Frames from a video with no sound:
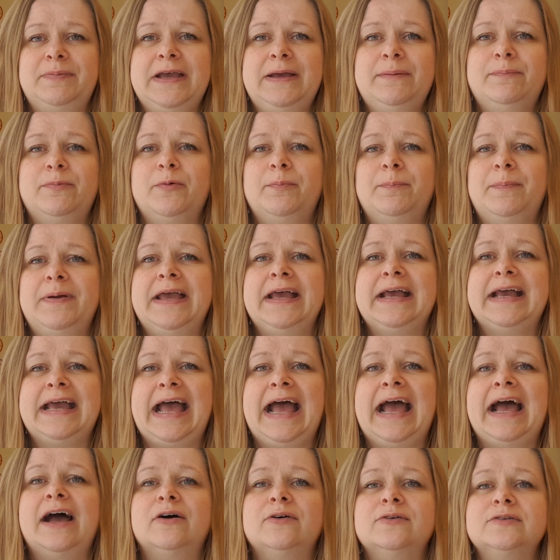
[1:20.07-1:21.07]
People pick
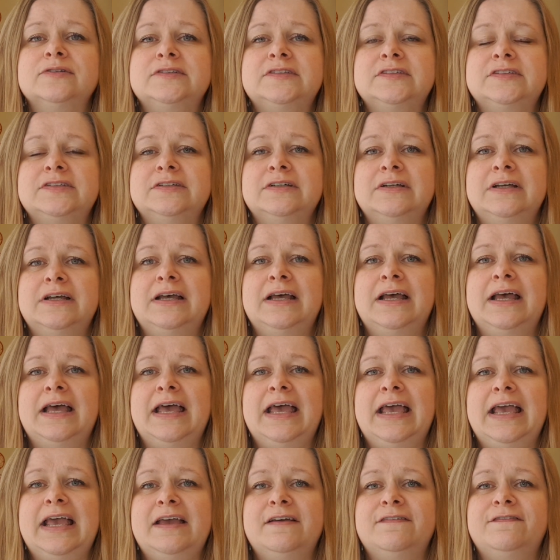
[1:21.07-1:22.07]
out
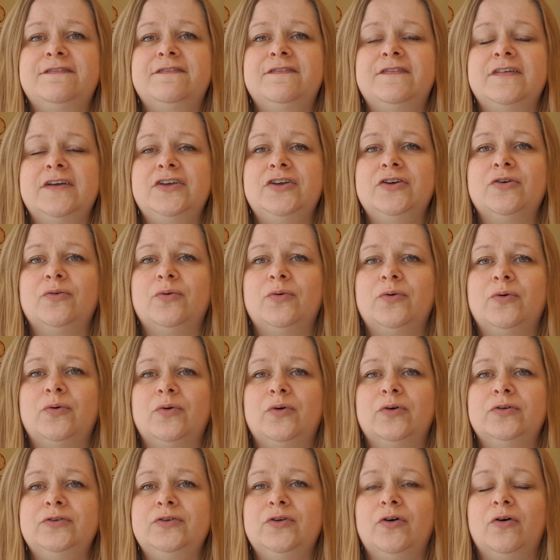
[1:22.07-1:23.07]
if
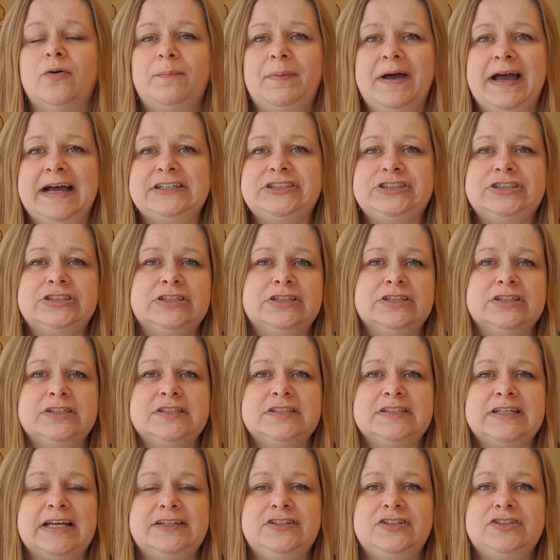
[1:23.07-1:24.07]
you're not
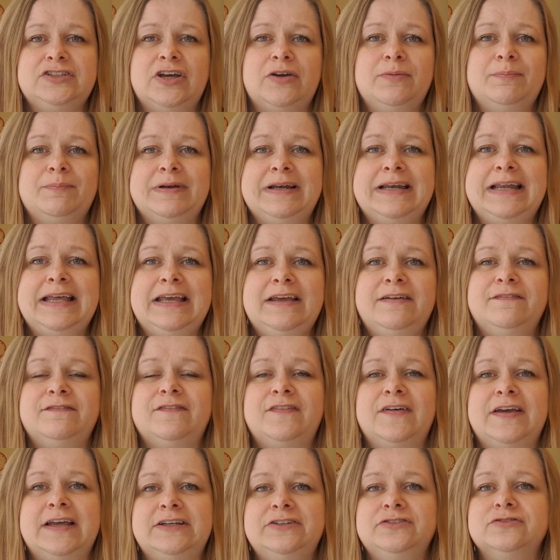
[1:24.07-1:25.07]
passionate and you don't
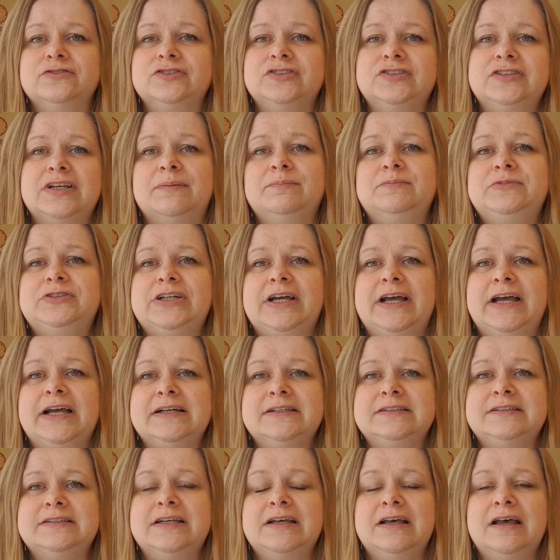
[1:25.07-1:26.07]
believe in your
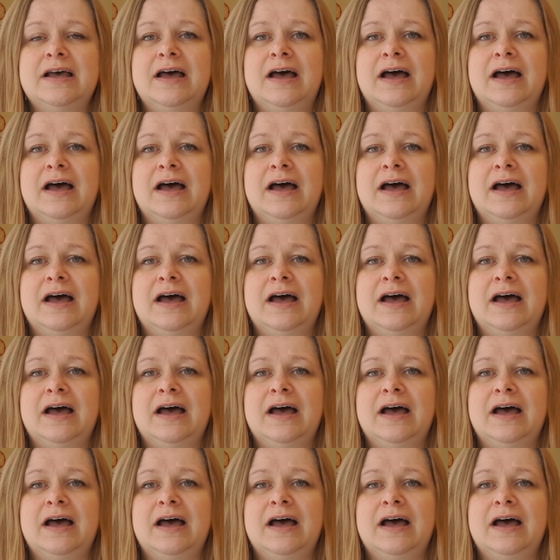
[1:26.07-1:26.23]
subject,